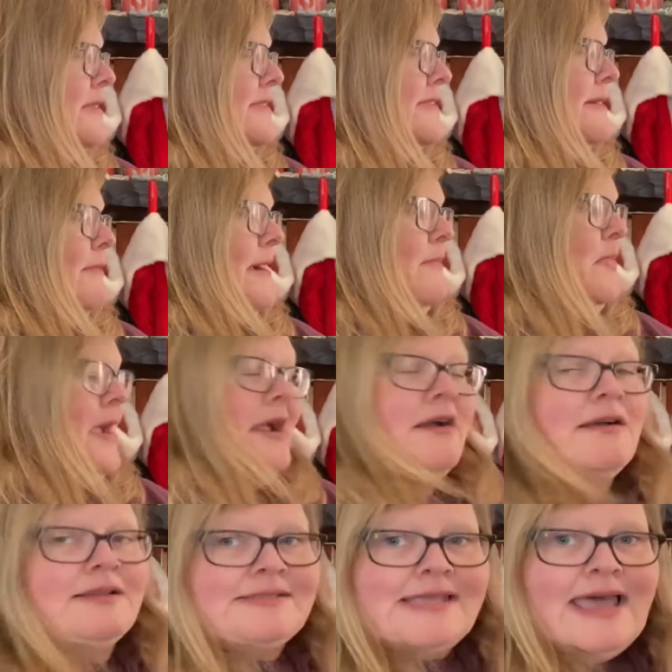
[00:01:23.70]
that my
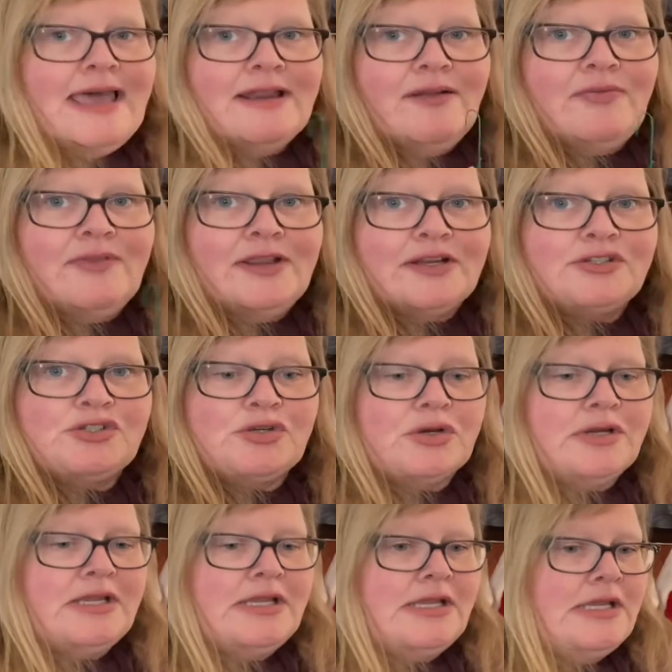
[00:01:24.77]
parents had on their
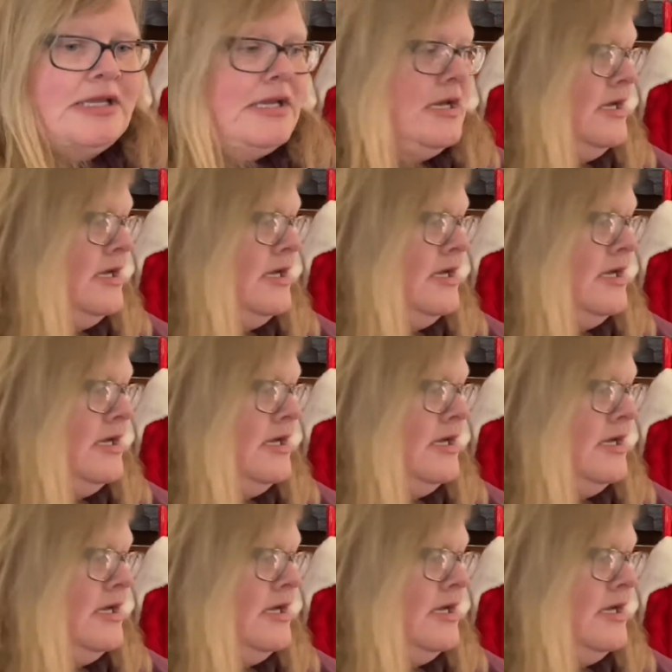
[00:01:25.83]
tree